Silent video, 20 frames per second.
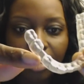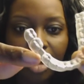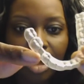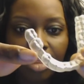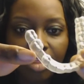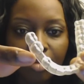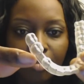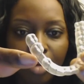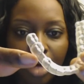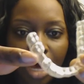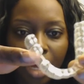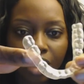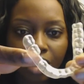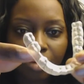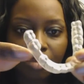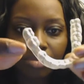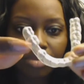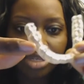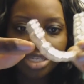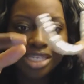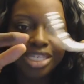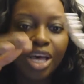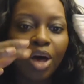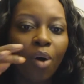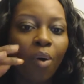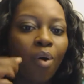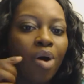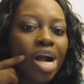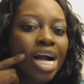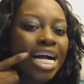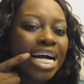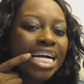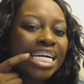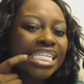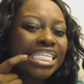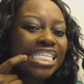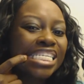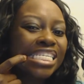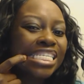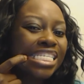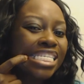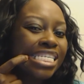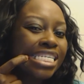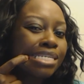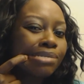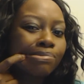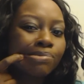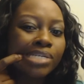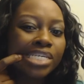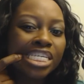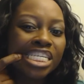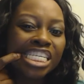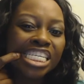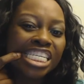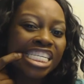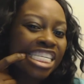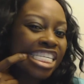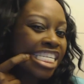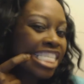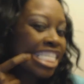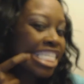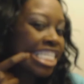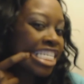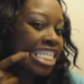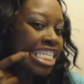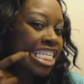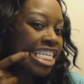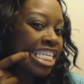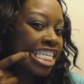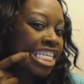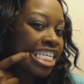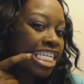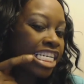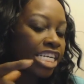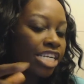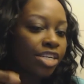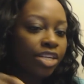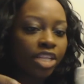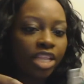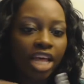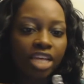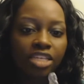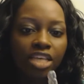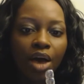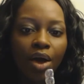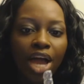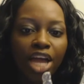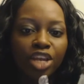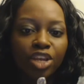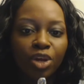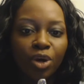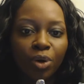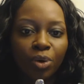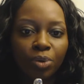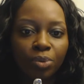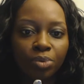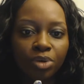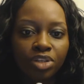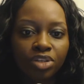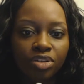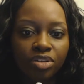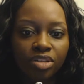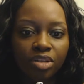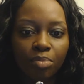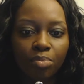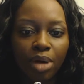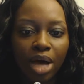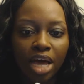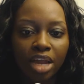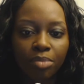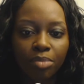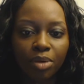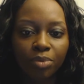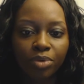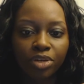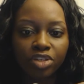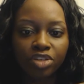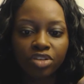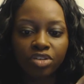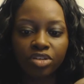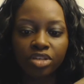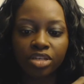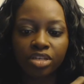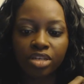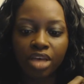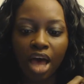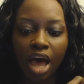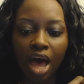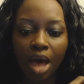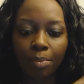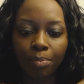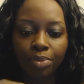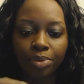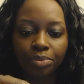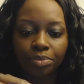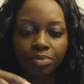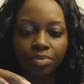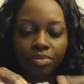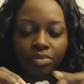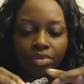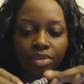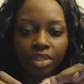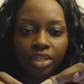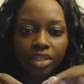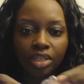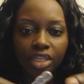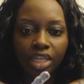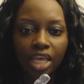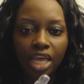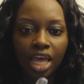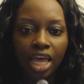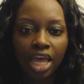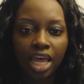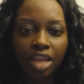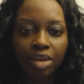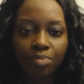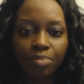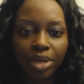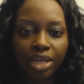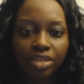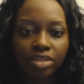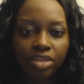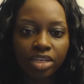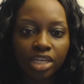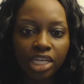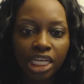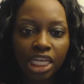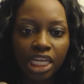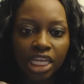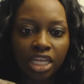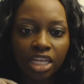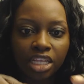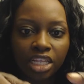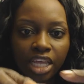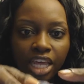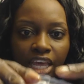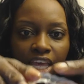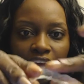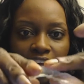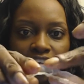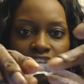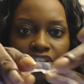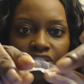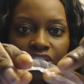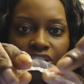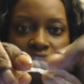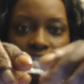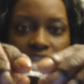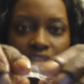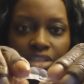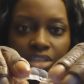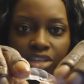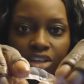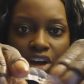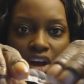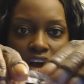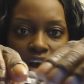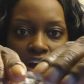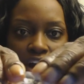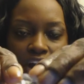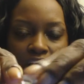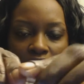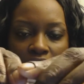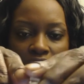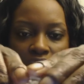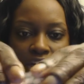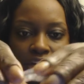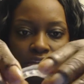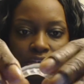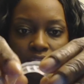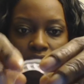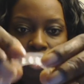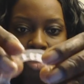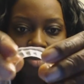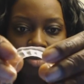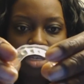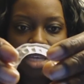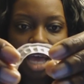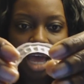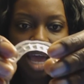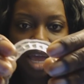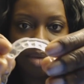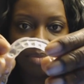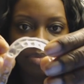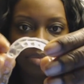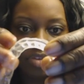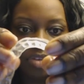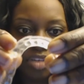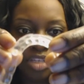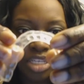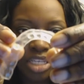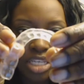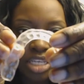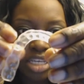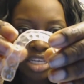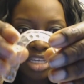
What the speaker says: on the bottom. So the same way, that's how I know which is the bottom and which is the top. And basically the edges are sometimes